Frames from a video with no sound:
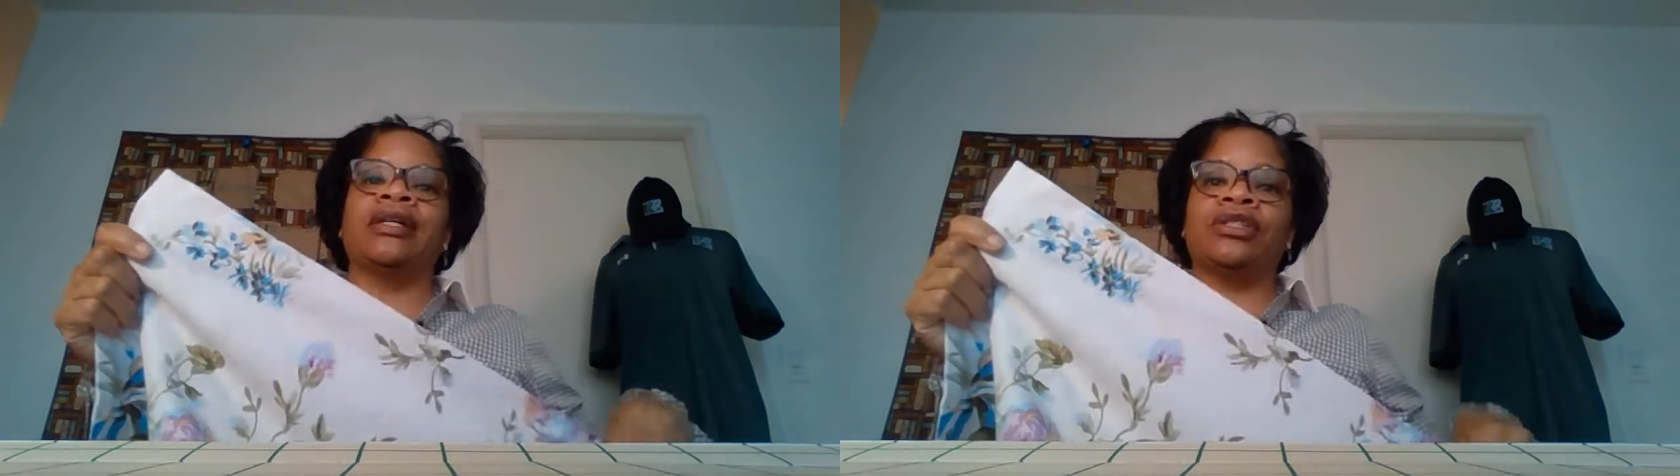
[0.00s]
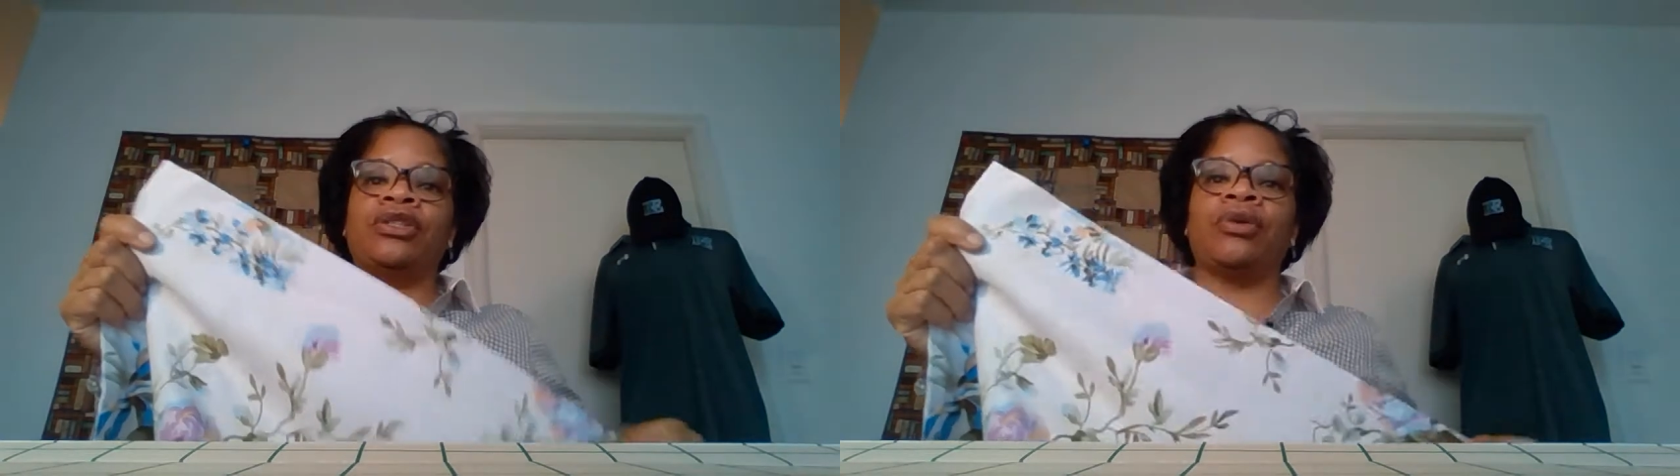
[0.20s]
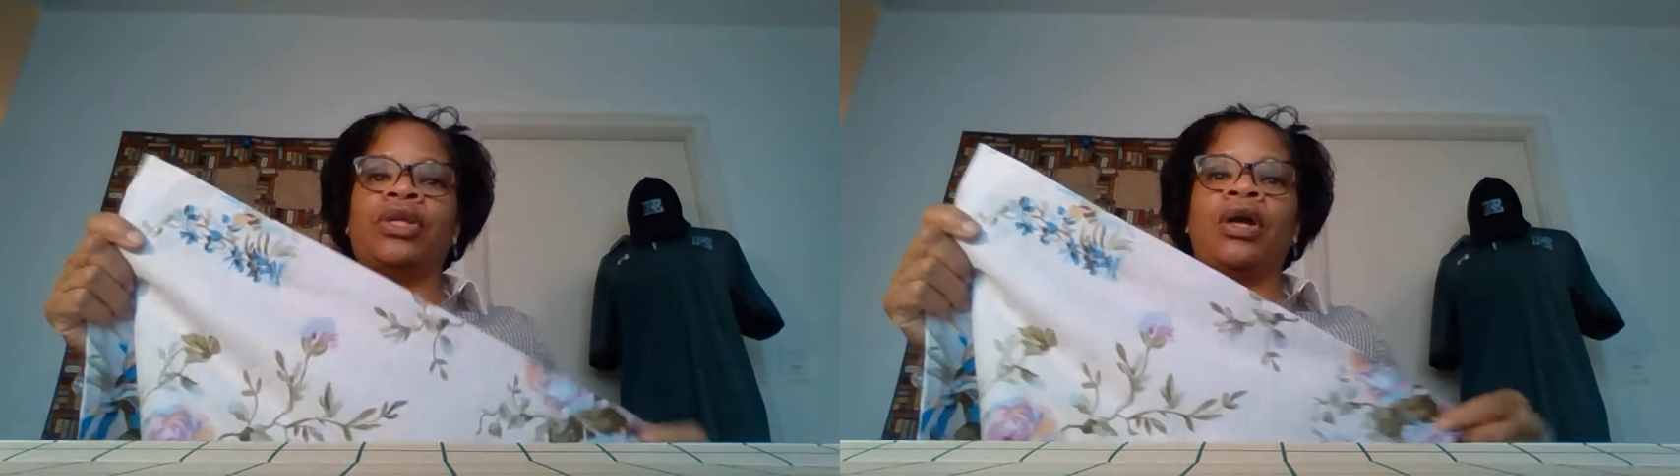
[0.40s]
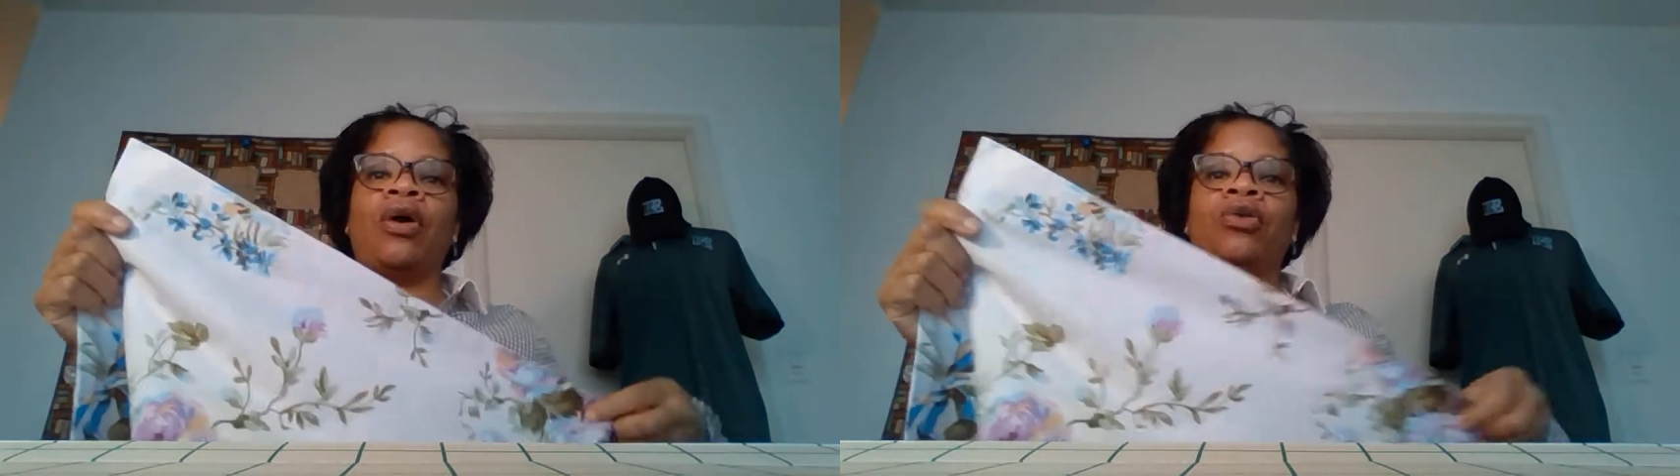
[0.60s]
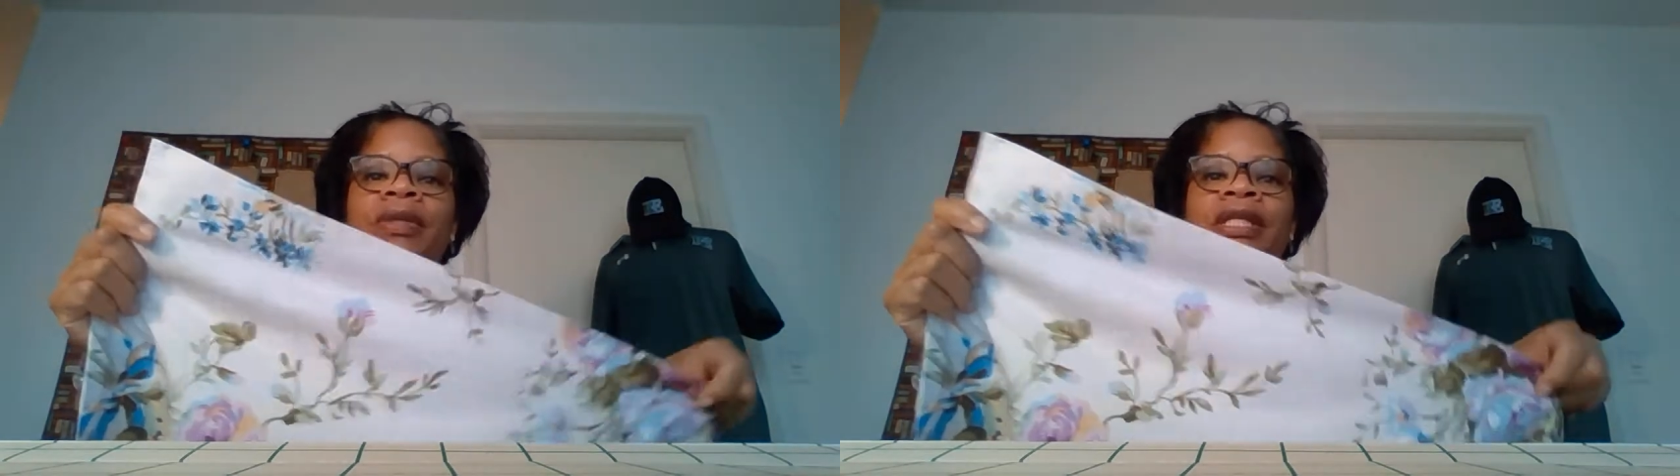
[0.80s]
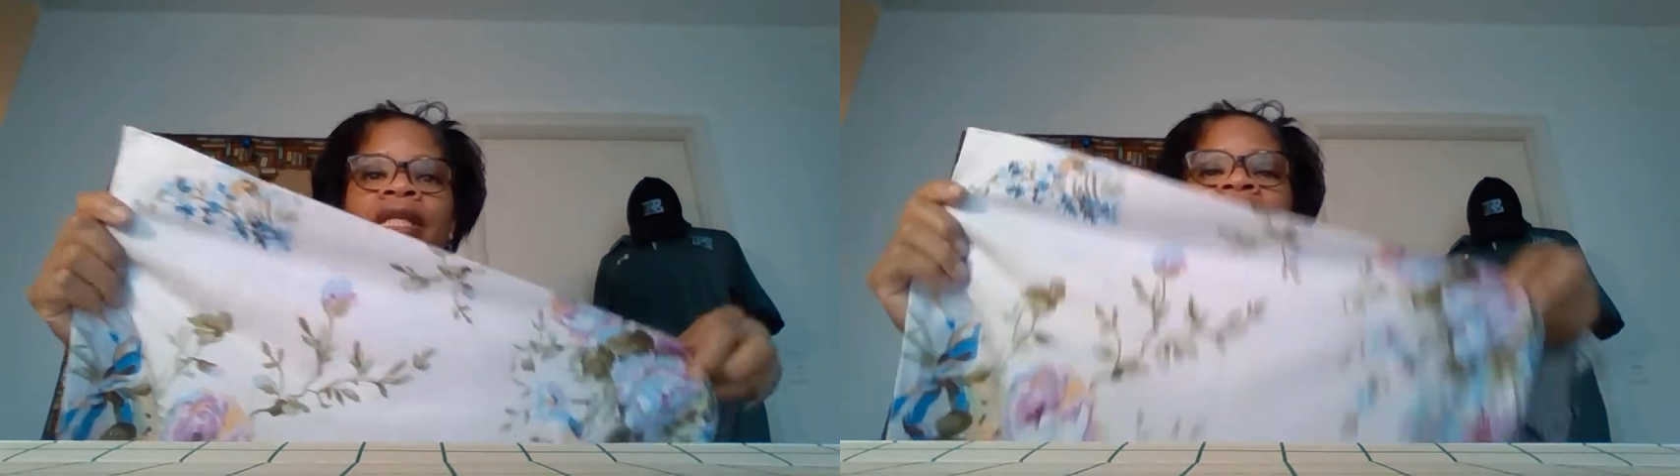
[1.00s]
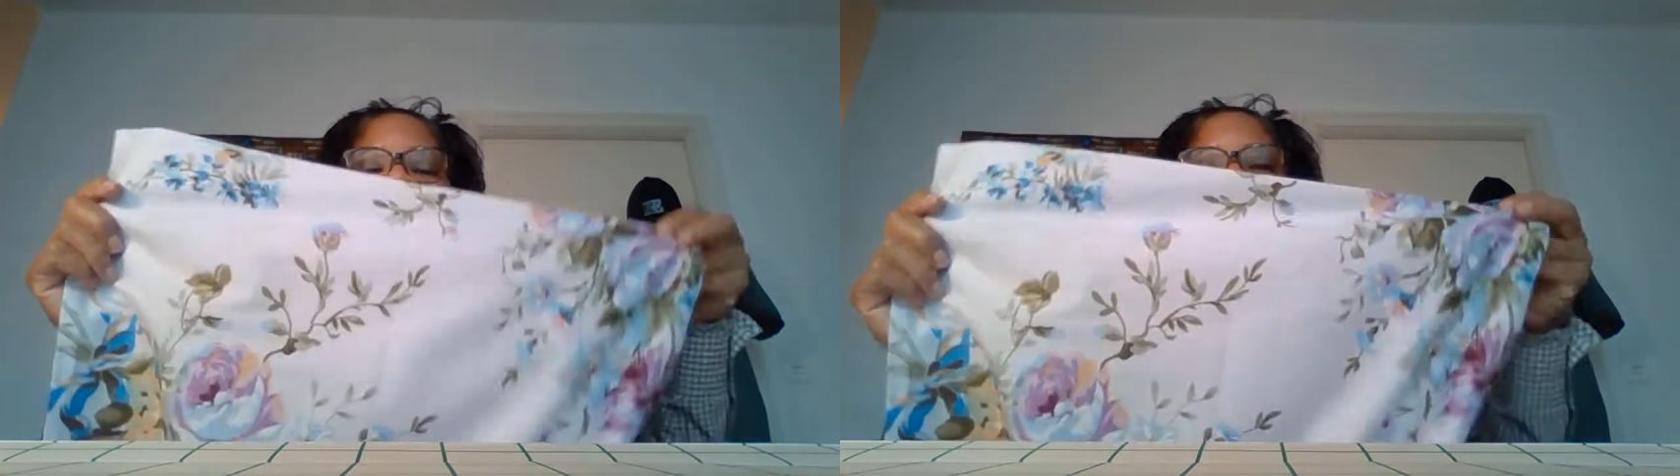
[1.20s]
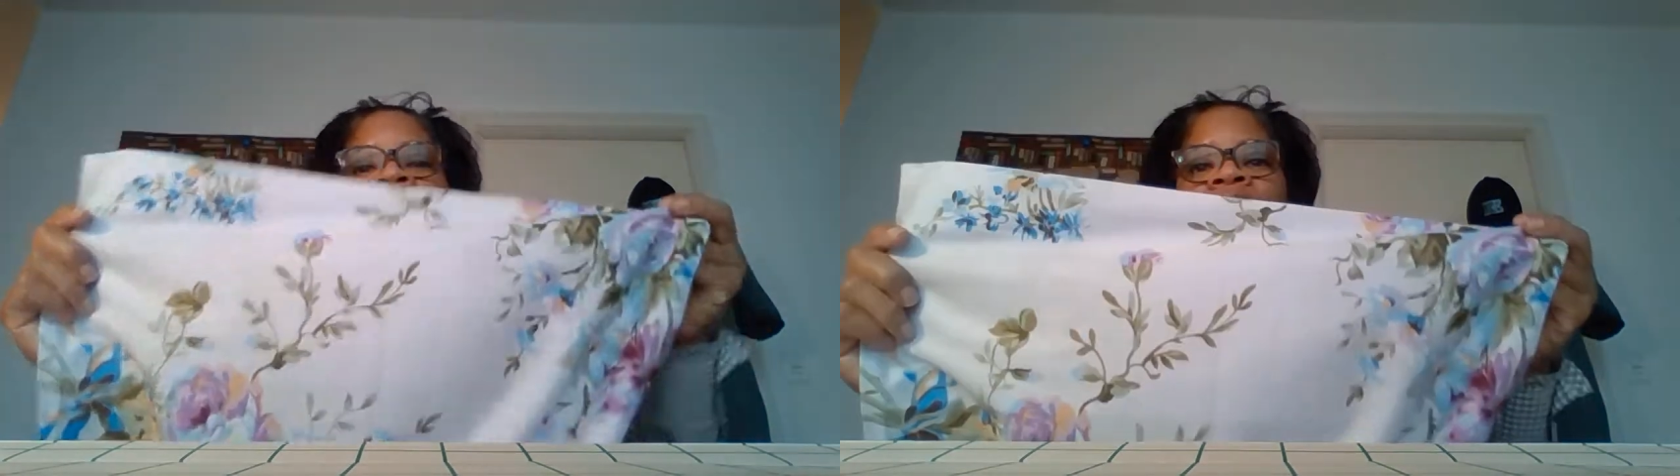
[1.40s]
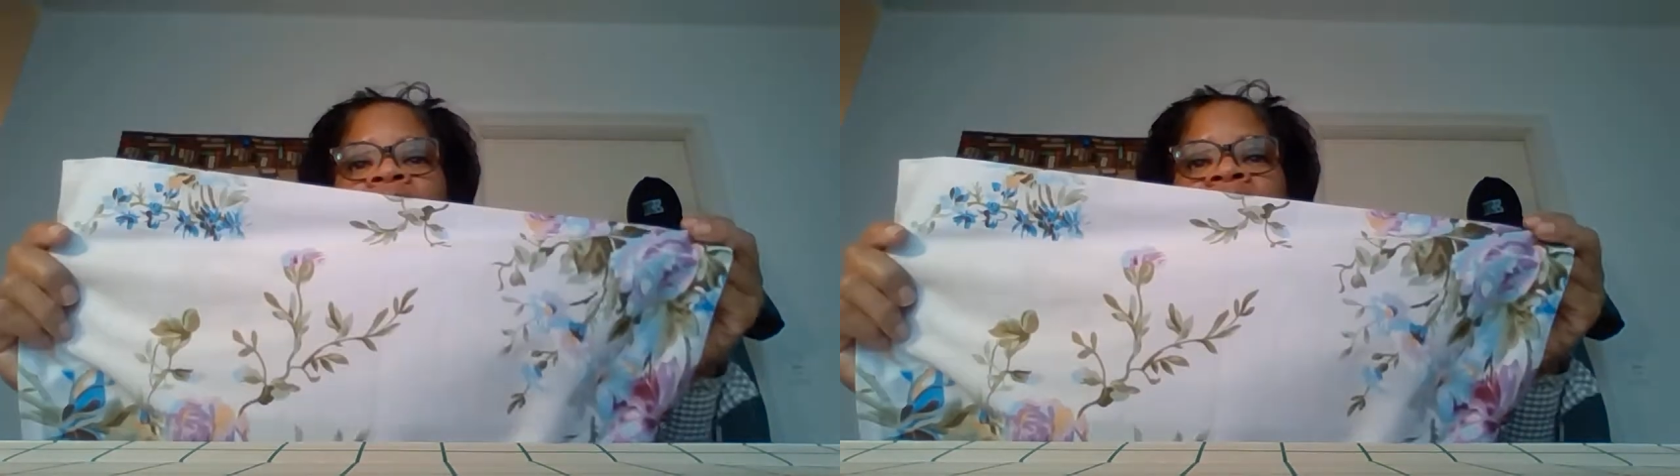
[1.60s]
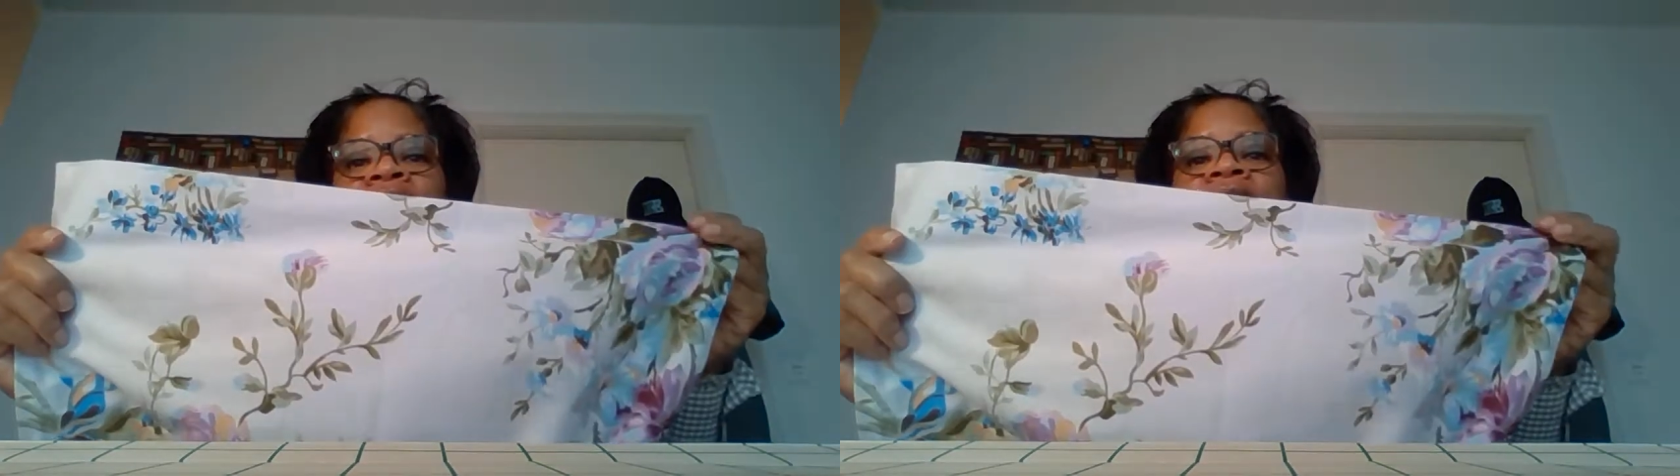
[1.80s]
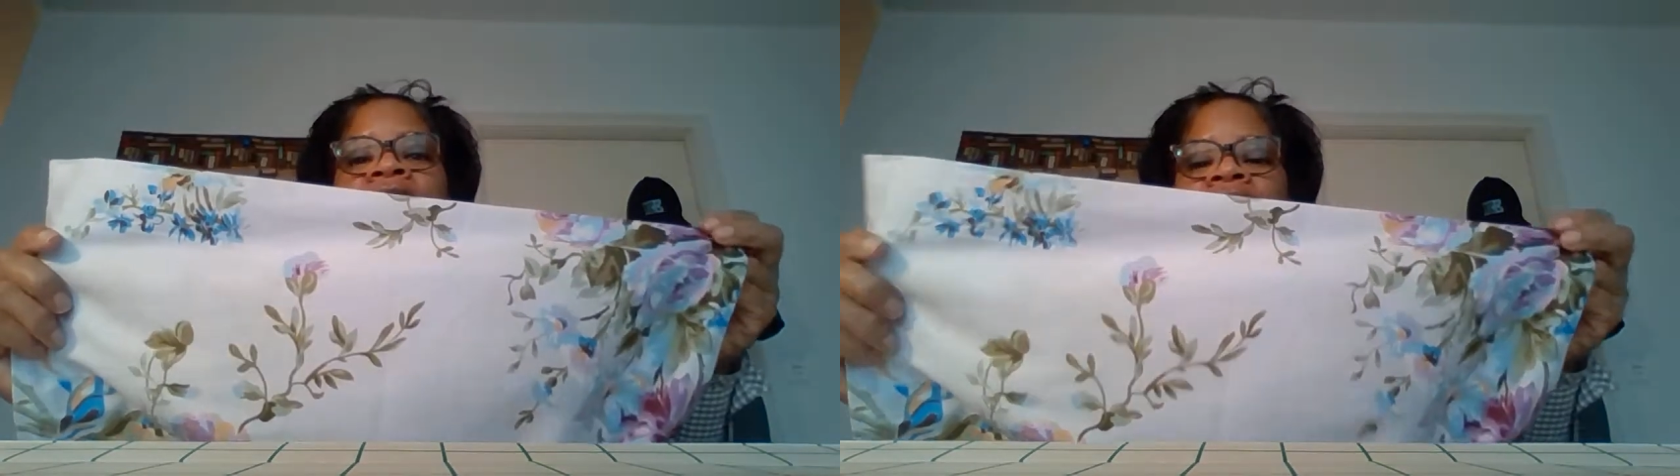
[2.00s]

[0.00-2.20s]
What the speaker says: So the open end of the dress